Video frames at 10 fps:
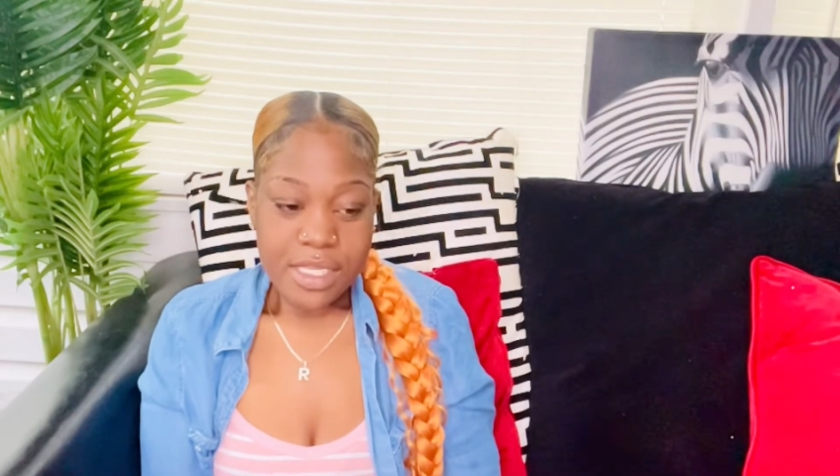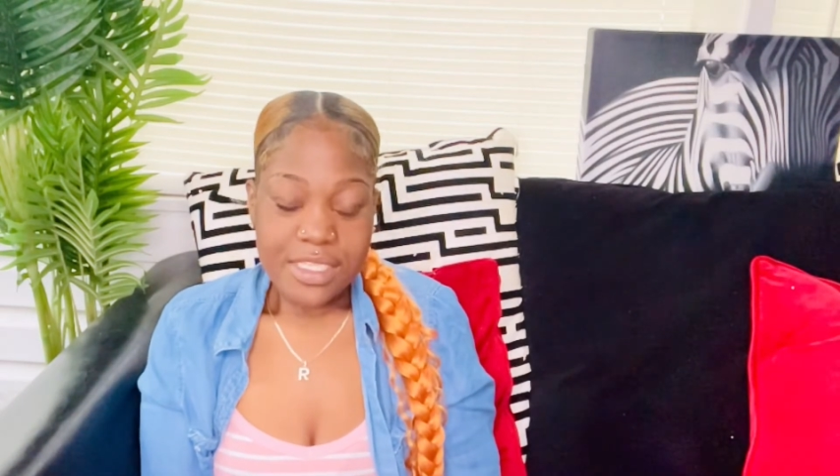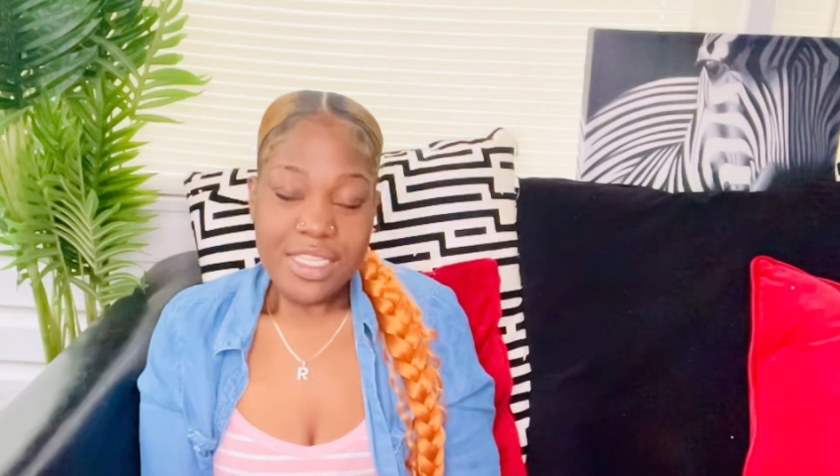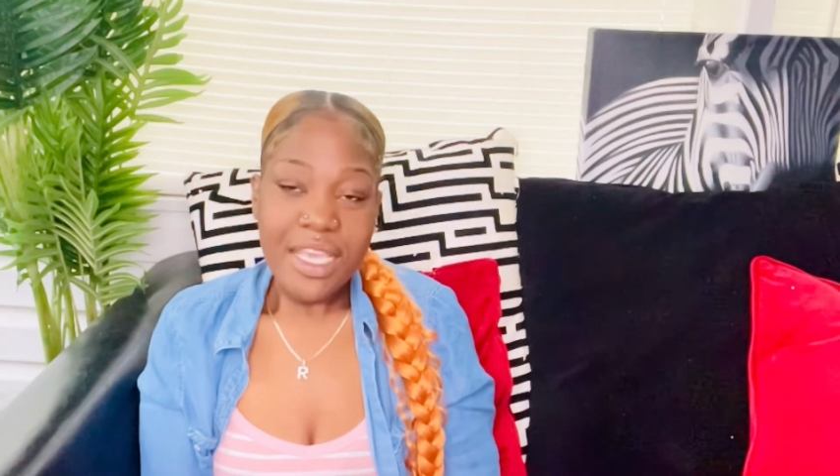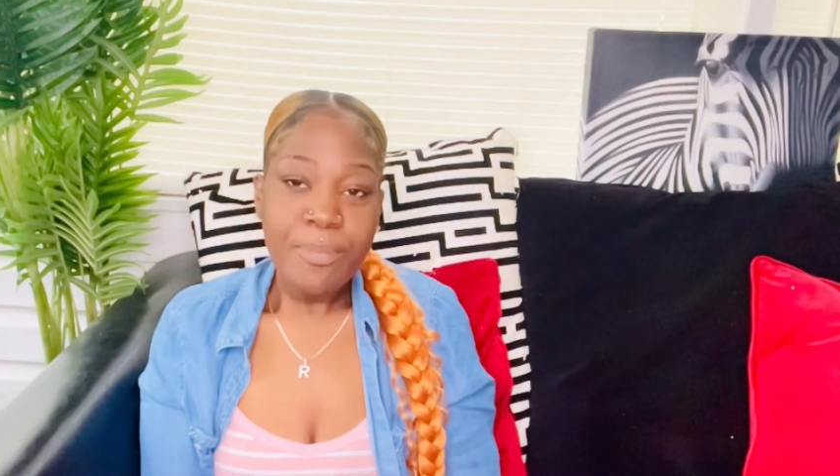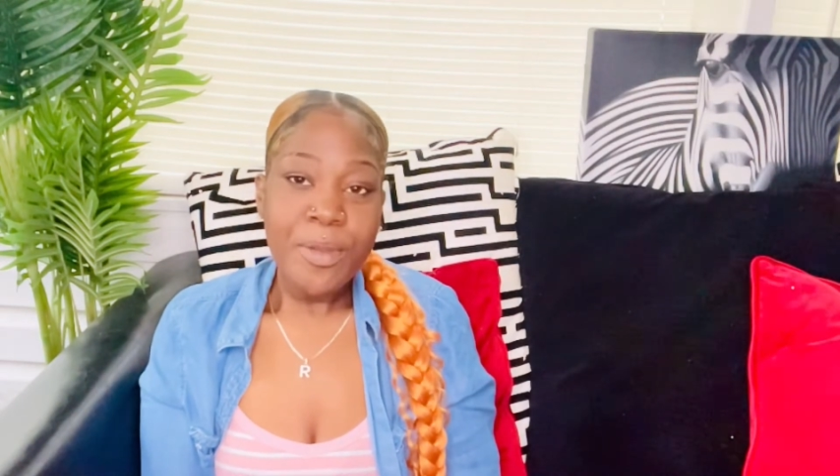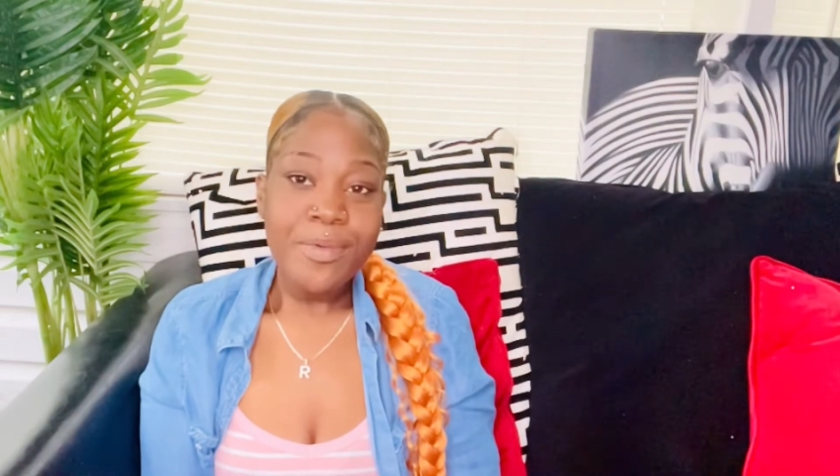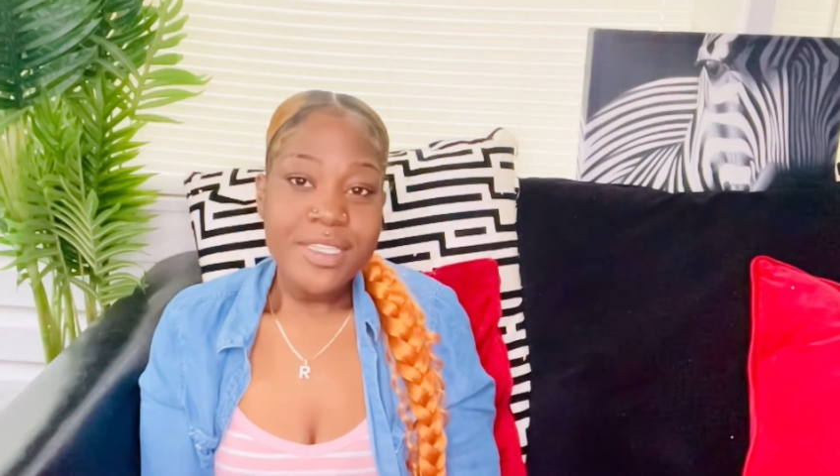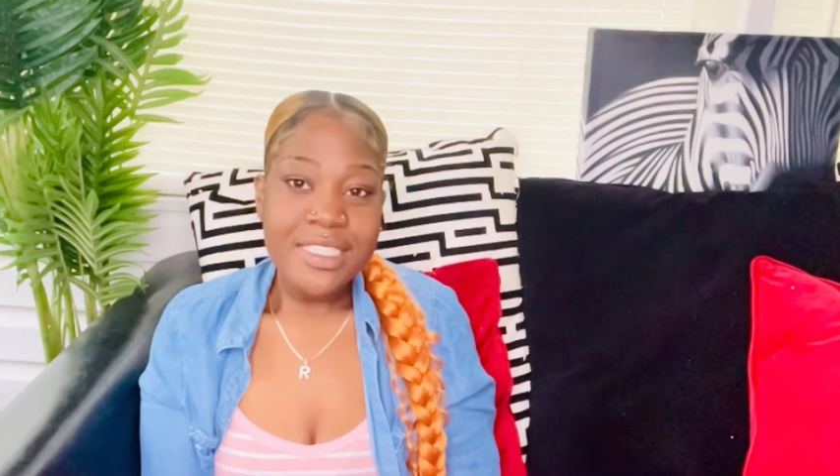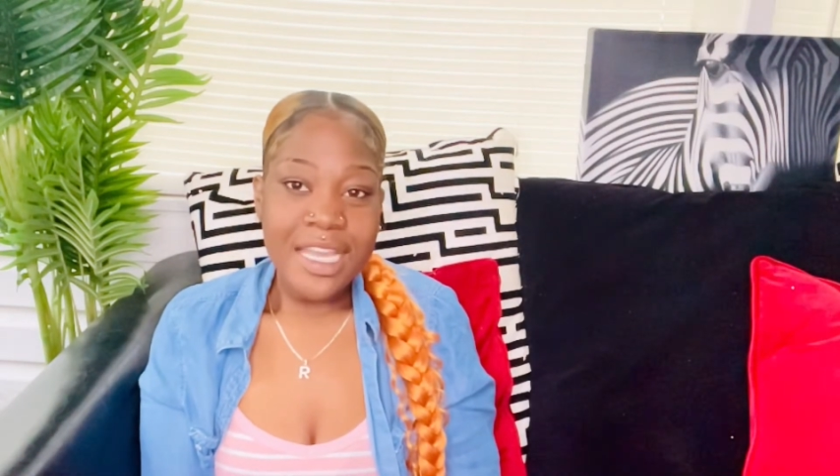to get people
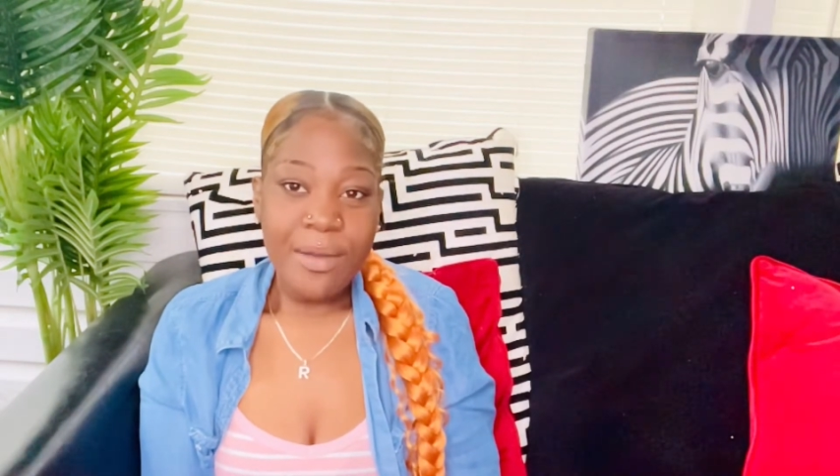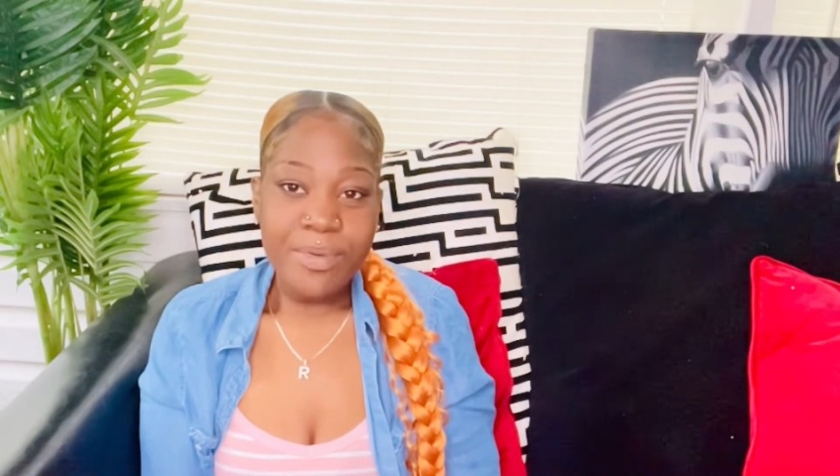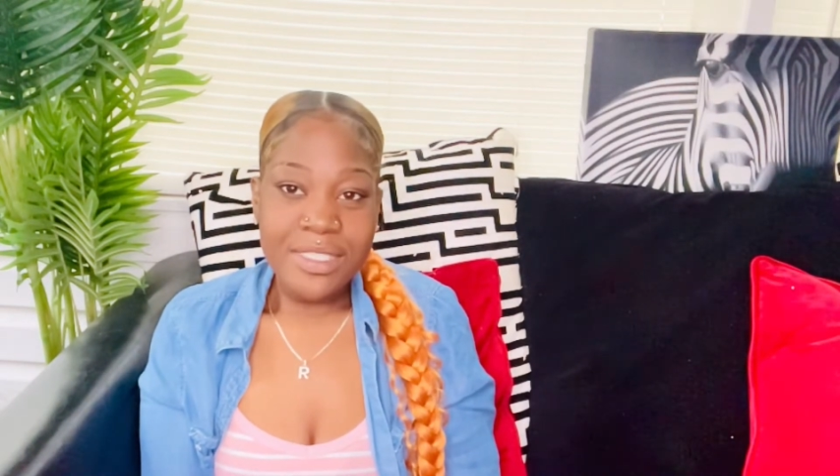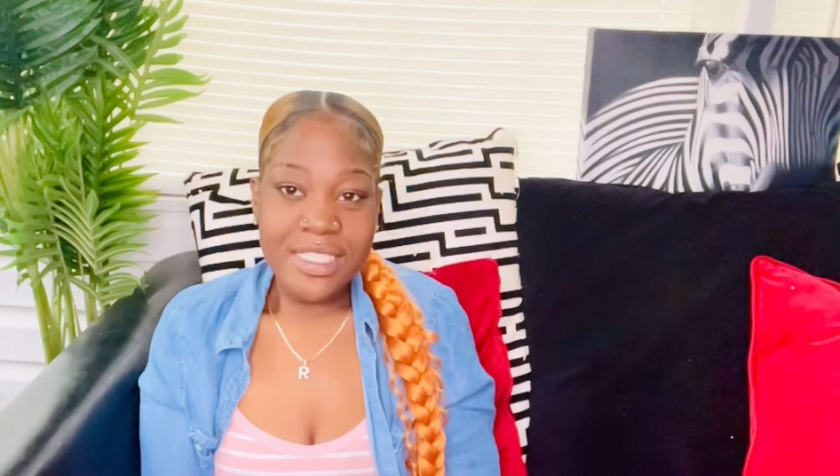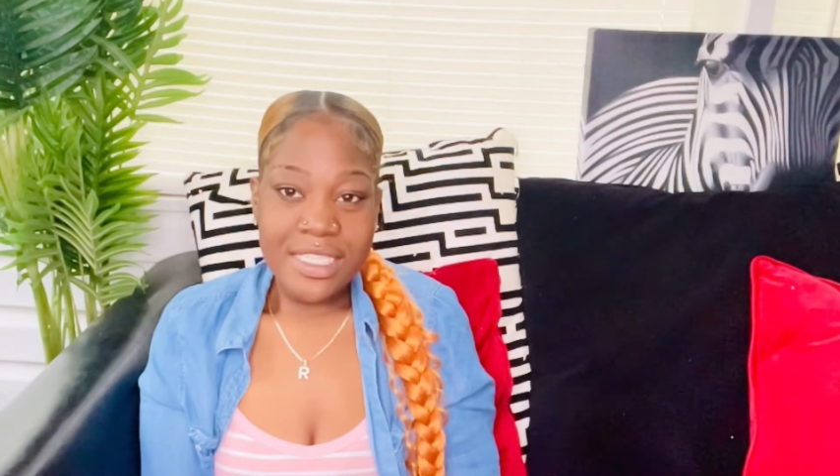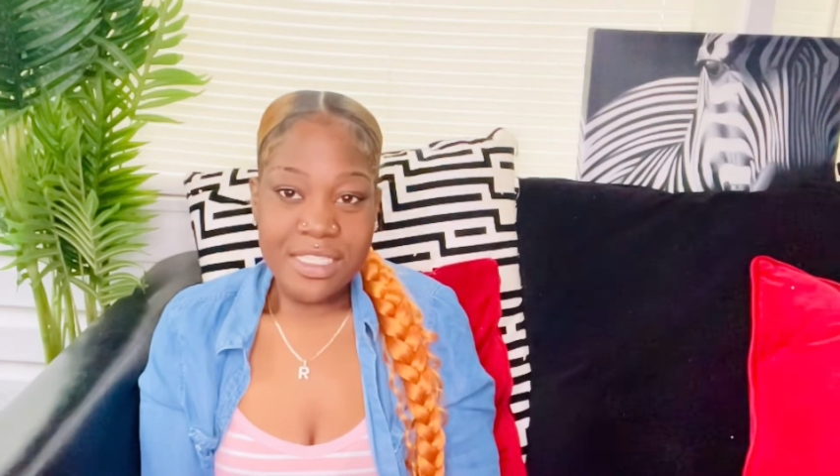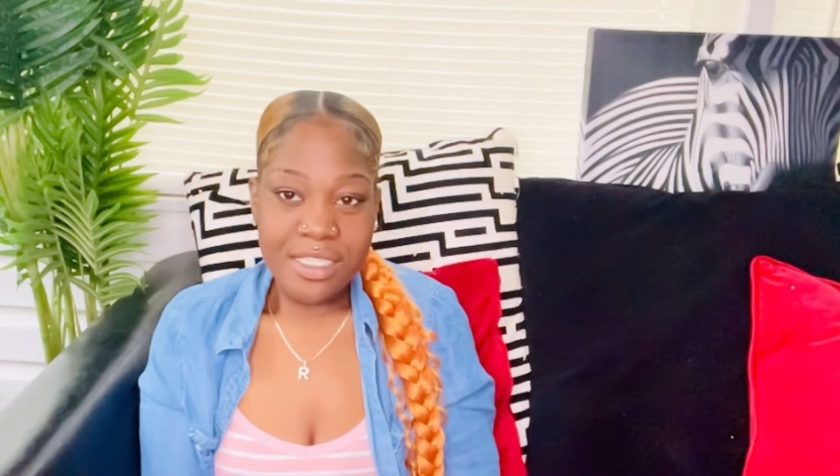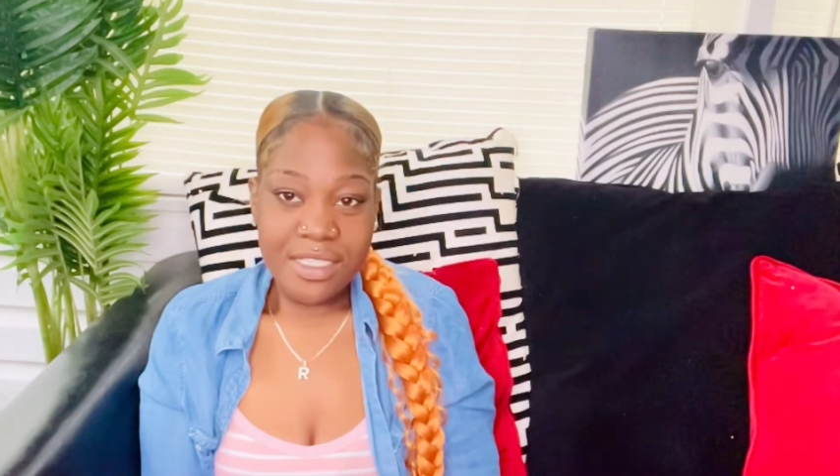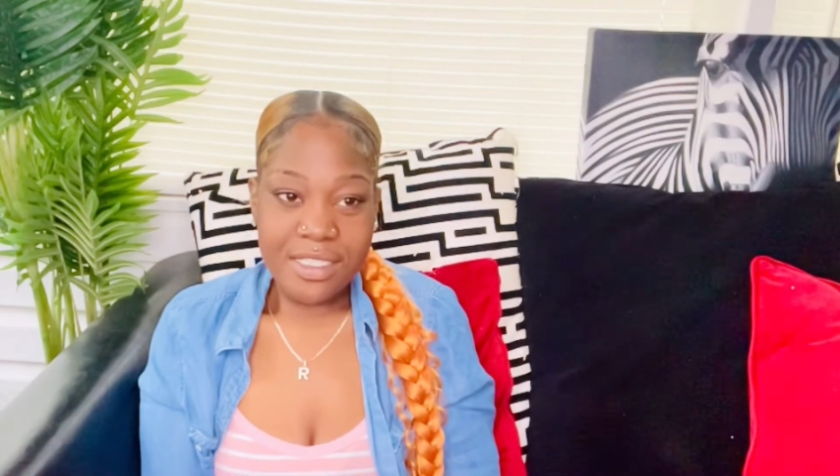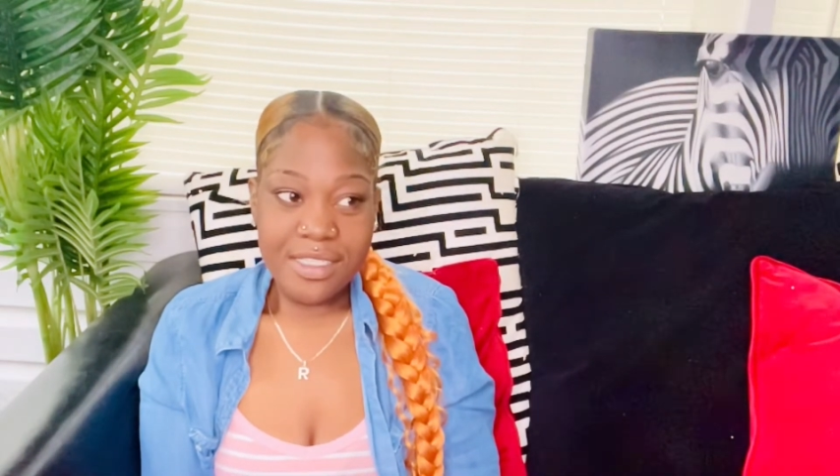to sign
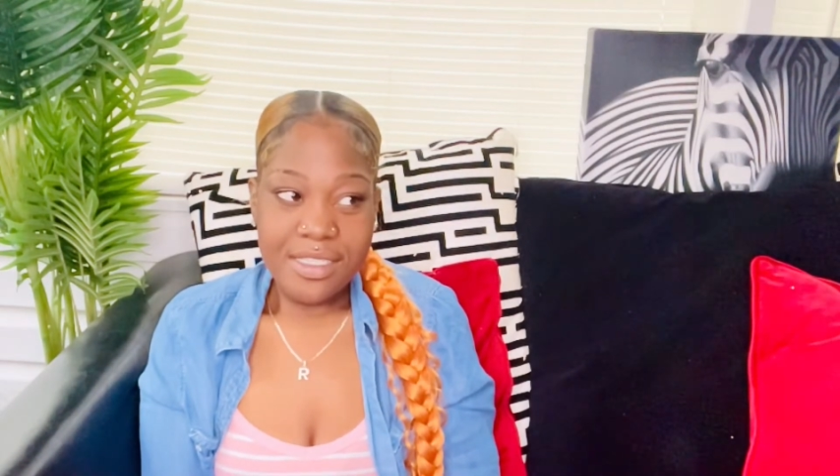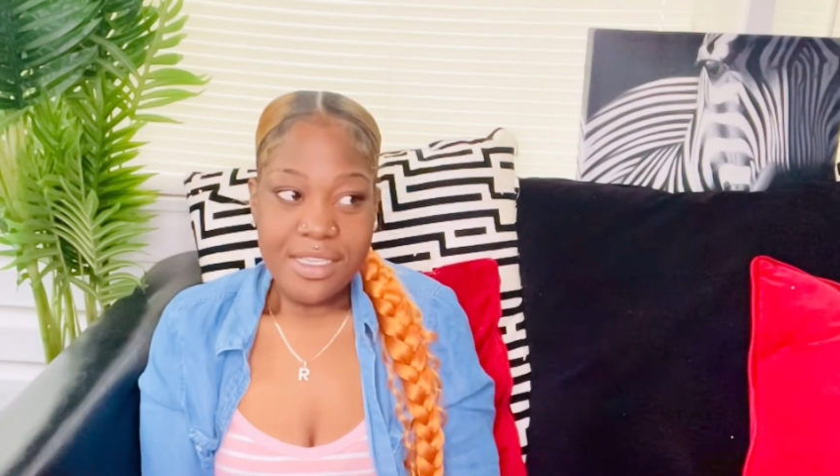petitions